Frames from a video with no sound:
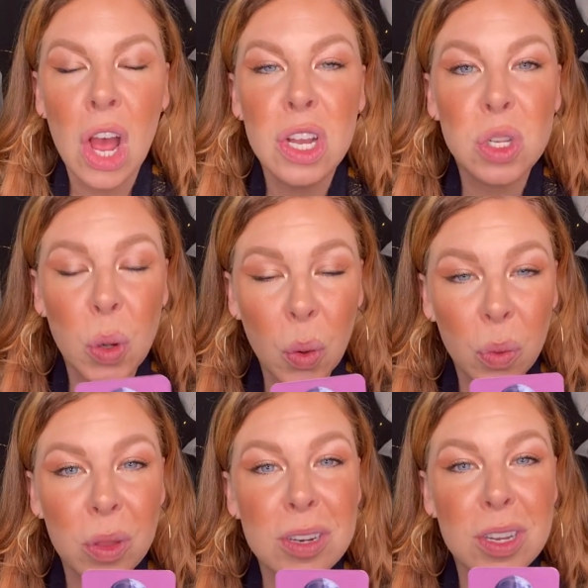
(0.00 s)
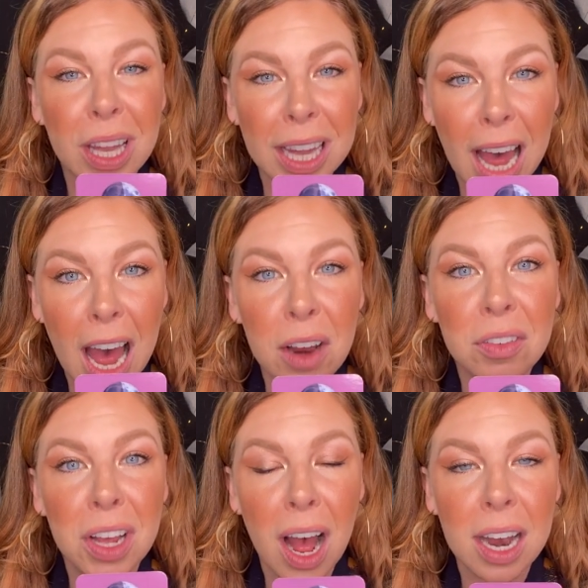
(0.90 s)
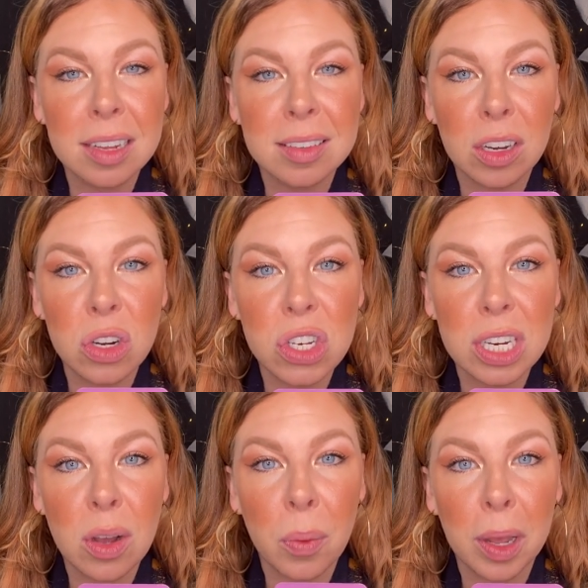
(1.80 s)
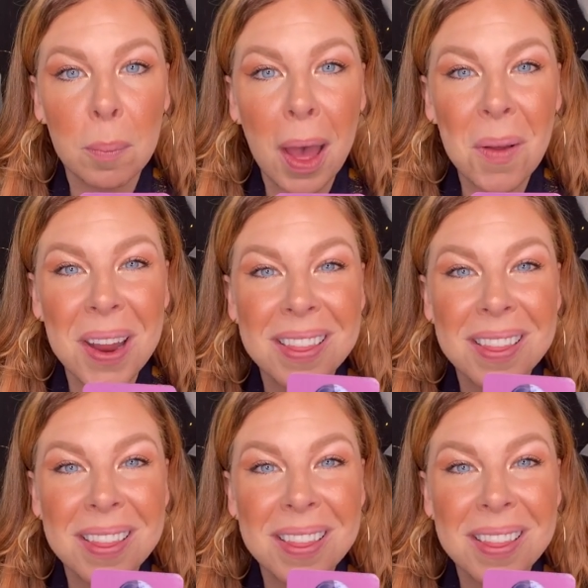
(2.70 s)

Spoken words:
So there's a lot of goddess energy going about,